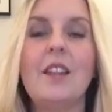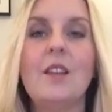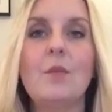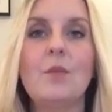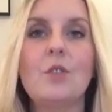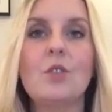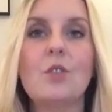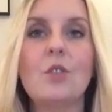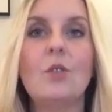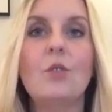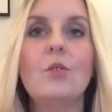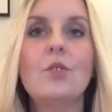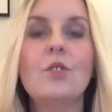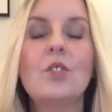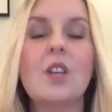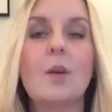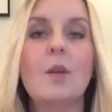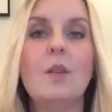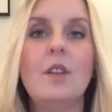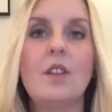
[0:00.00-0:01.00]
and there was
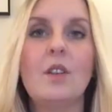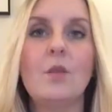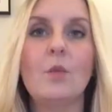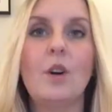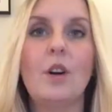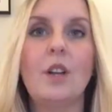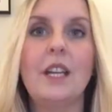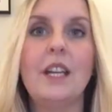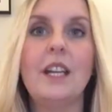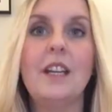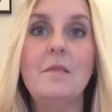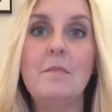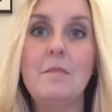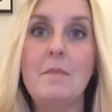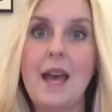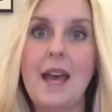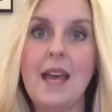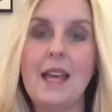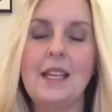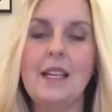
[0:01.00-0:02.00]
also another one in
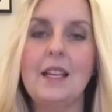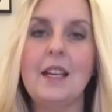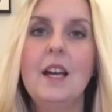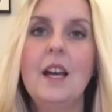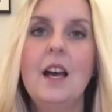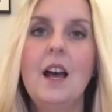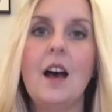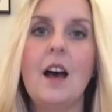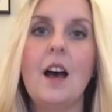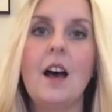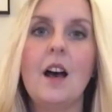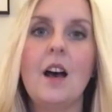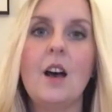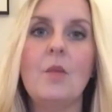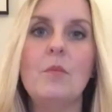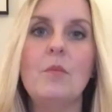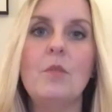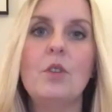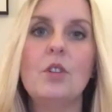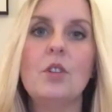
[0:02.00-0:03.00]
May.
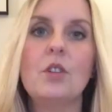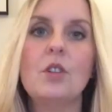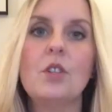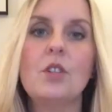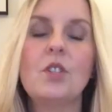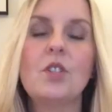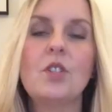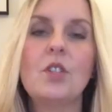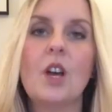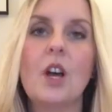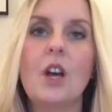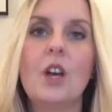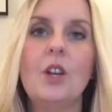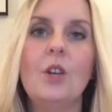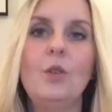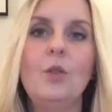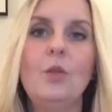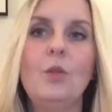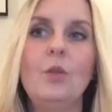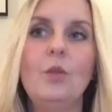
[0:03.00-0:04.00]
Um,
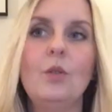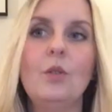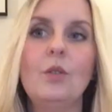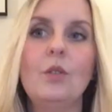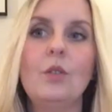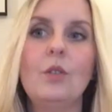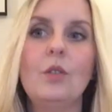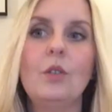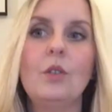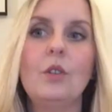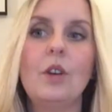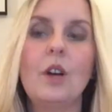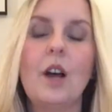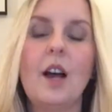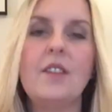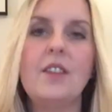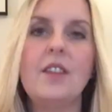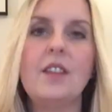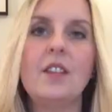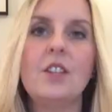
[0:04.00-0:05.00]
so,
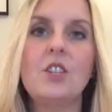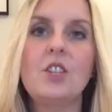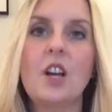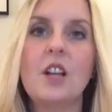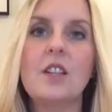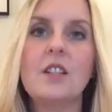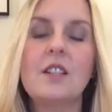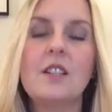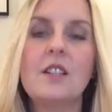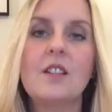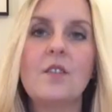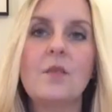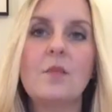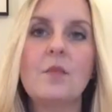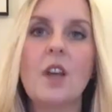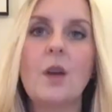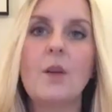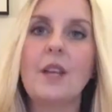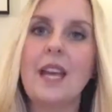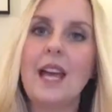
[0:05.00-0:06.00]
I think the chances of them
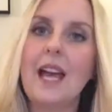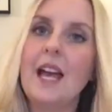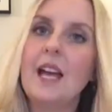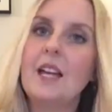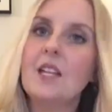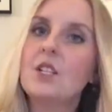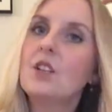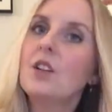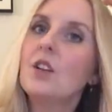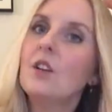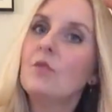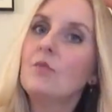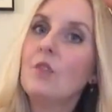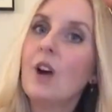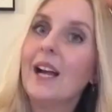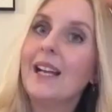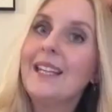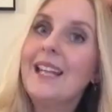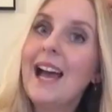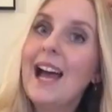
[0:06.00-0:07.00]
going ahead
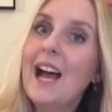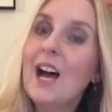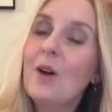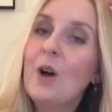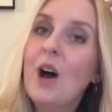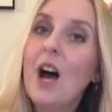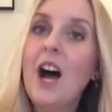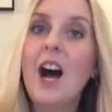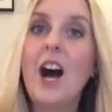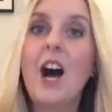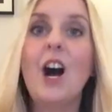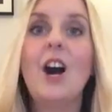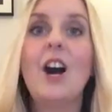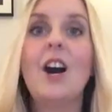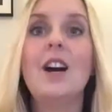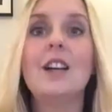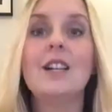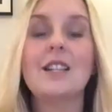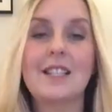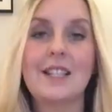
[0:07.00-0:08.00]
right now
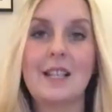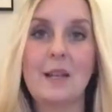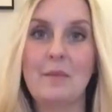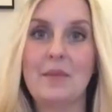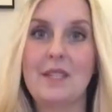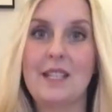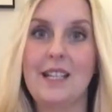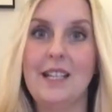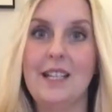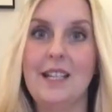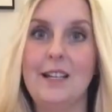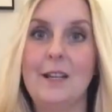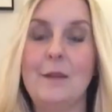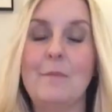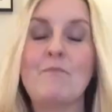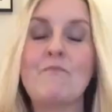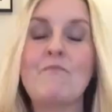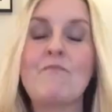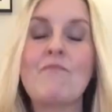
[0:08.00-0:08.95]
are slim to none.